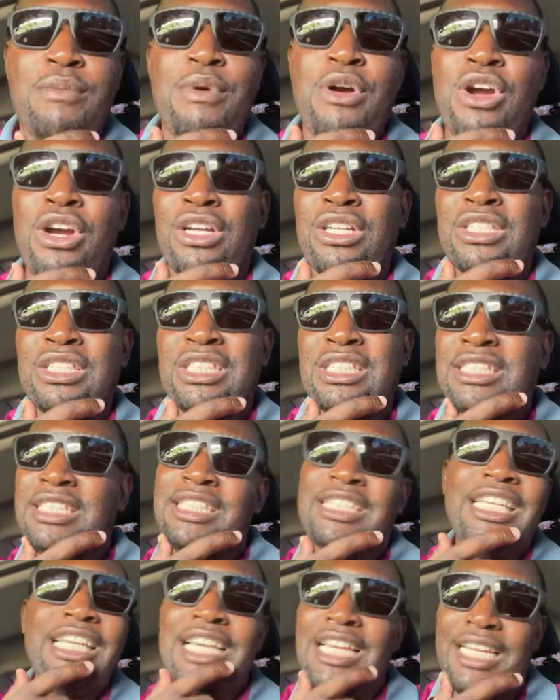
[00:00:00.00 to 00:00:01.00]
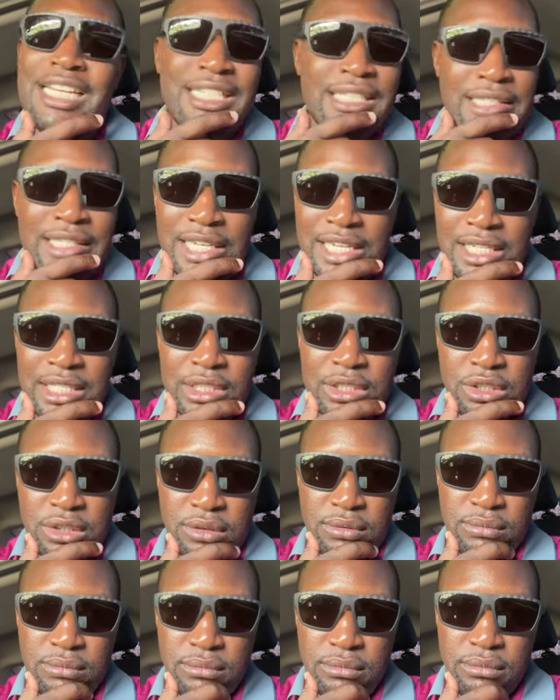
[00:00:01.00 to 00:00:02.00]
Burke, sealing things.
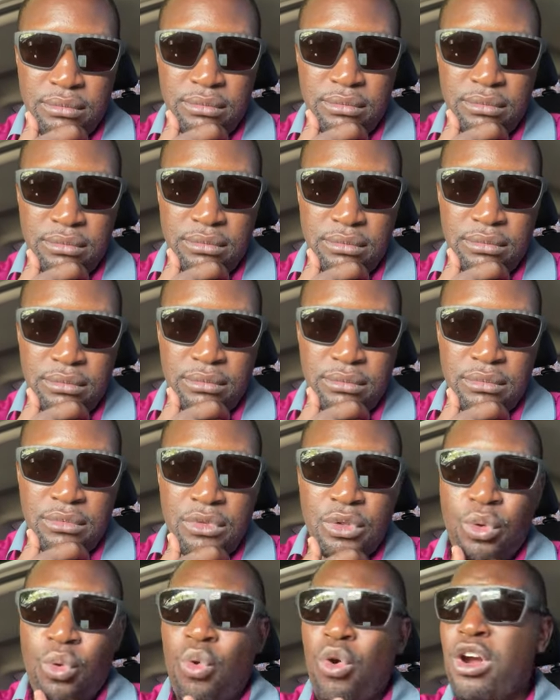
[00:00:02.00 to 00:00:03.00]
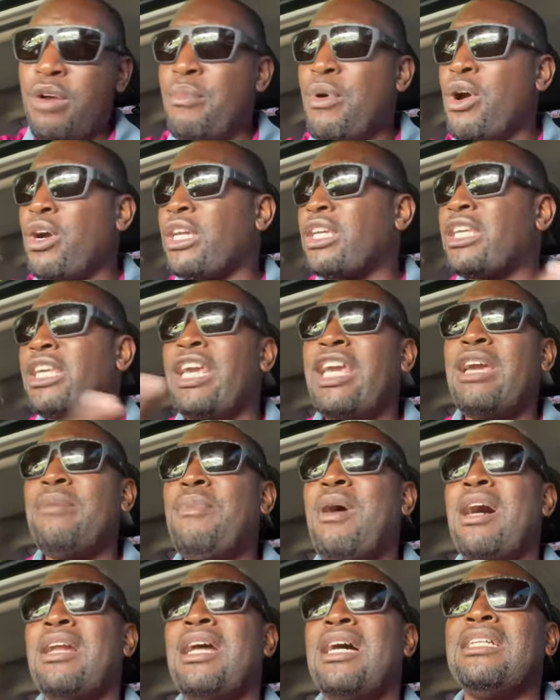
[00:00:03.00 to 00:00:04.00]
Corey Burke came
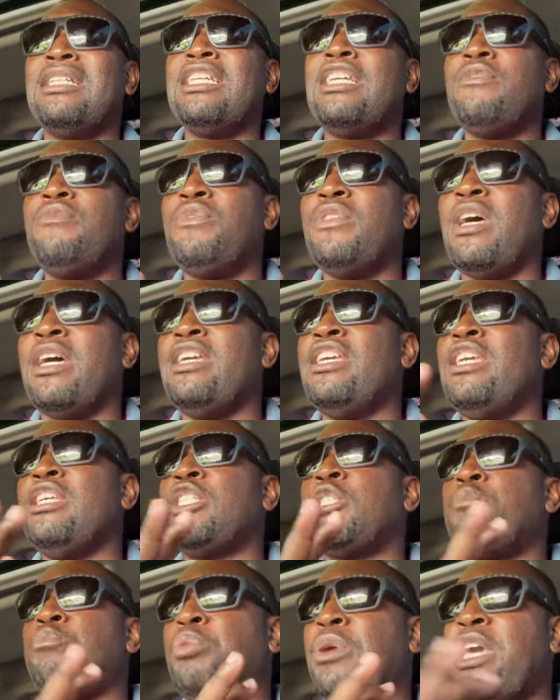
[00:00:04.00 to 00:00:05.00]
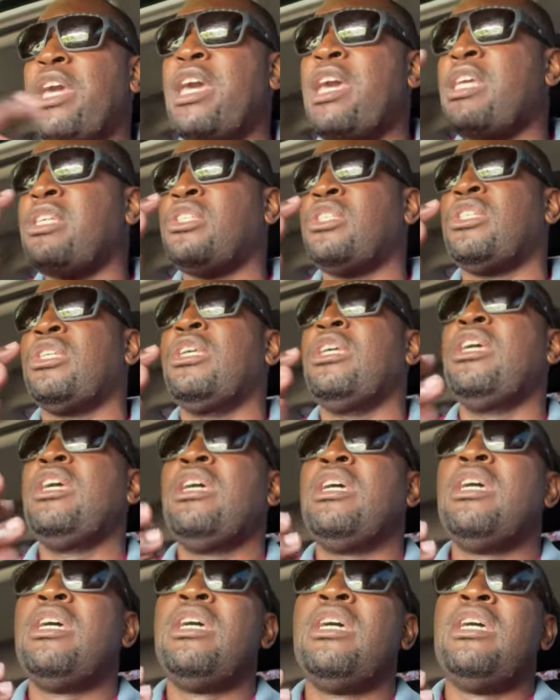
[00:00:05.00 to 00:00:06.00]
on and give his pace,
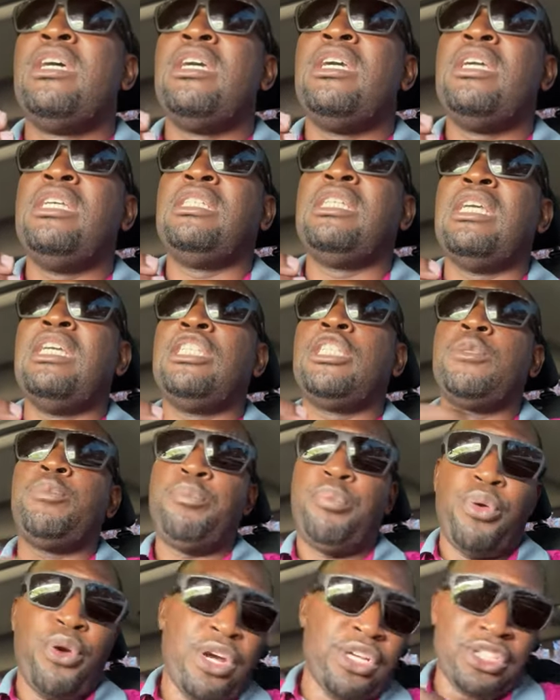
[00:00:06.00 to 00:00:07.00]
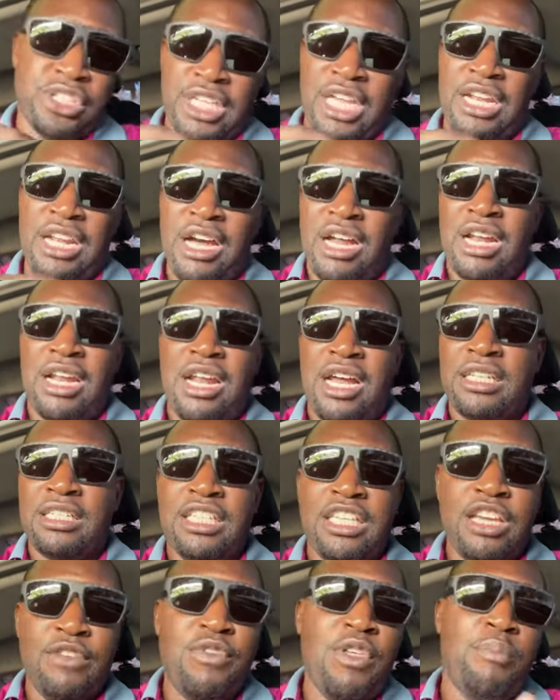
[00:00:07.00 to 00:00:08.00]
his press and all of that,
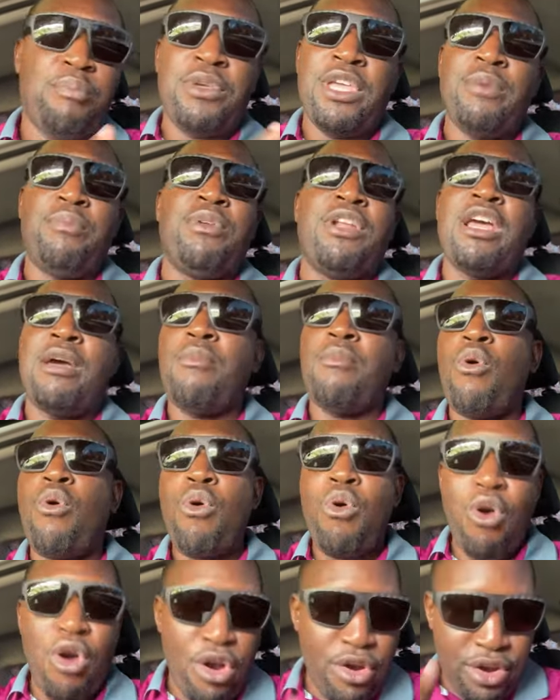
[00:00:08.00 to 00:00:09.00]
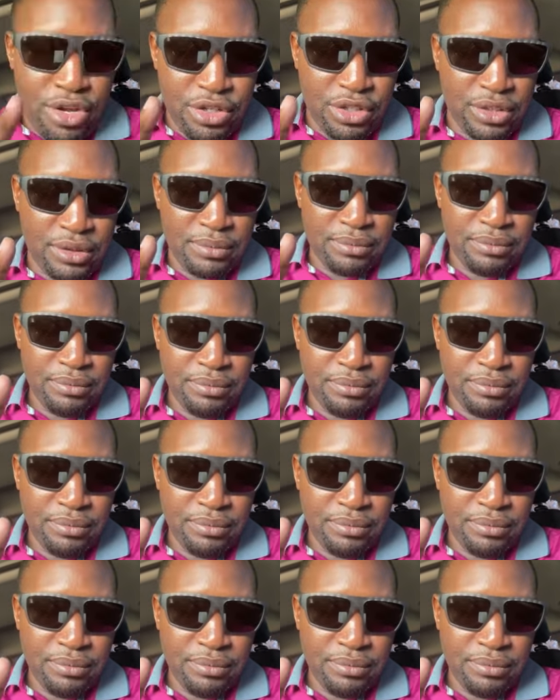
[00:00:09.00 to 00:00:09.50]
give the people them worries.